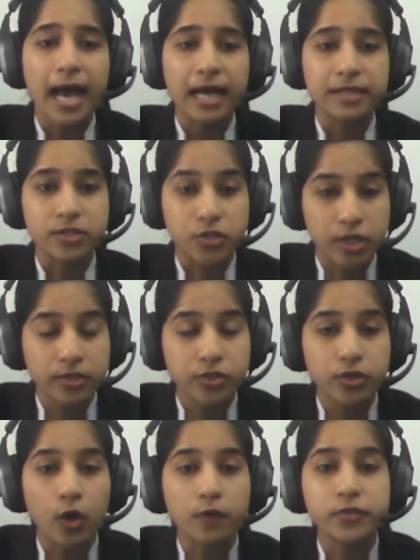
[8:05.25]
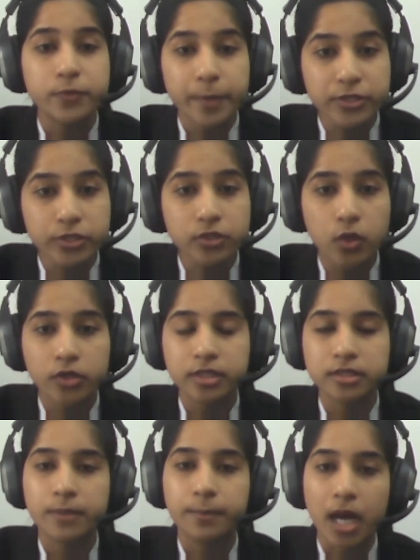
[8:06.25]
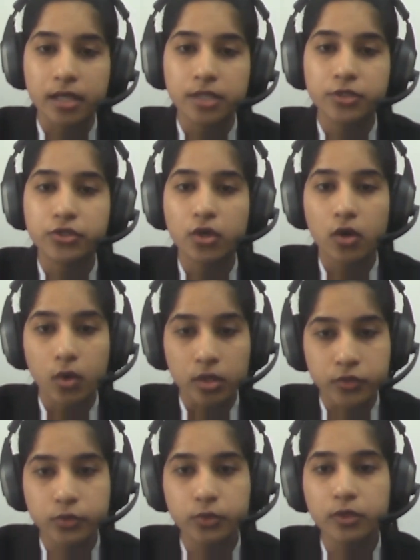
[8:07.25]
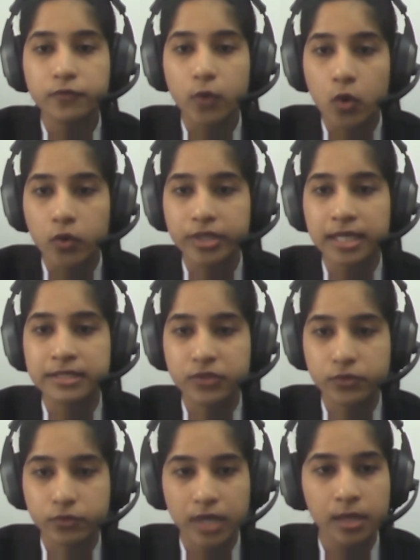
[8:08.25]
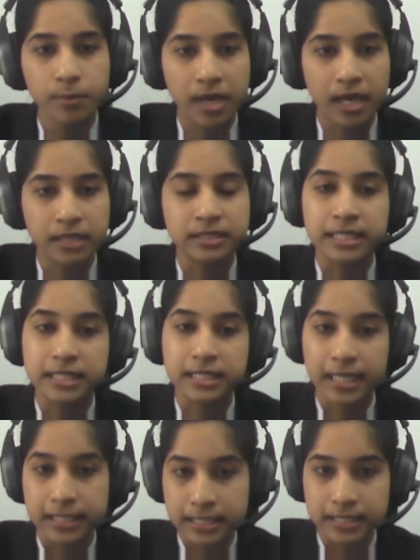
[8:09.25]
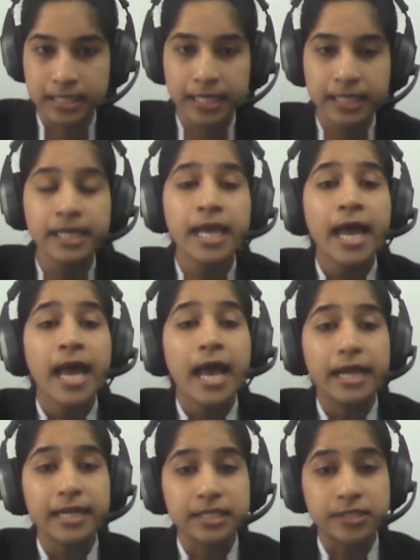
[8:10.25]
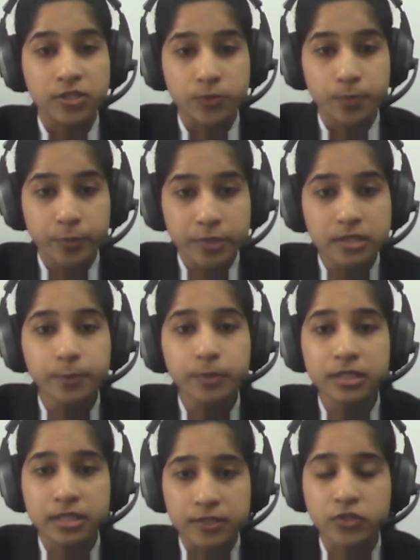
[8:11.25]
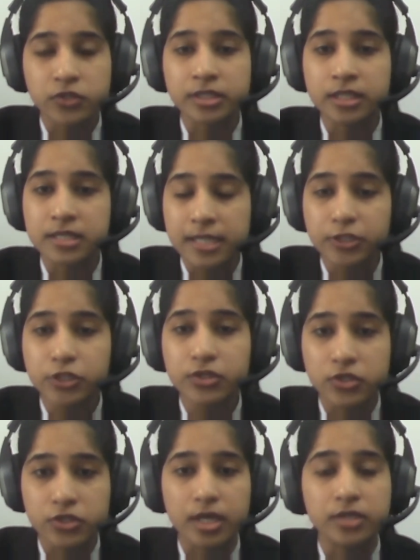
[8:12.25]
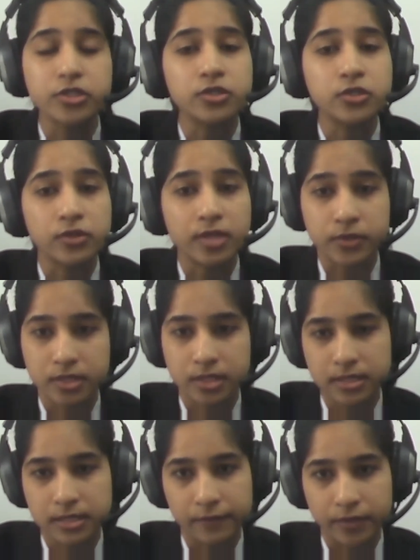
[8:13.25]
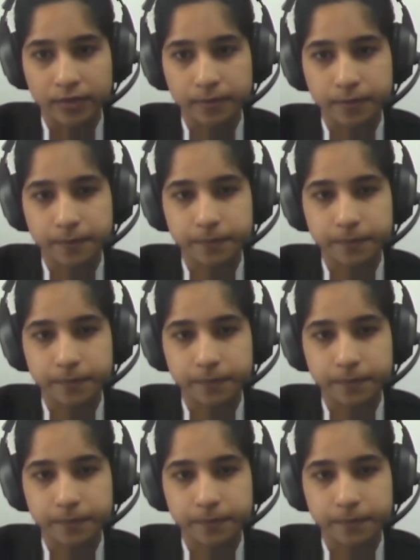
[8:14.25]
as a judge of Special Court under Maharashtra Control of Organised Crime Act 1999, and as a principal district and sessions judge in 2007.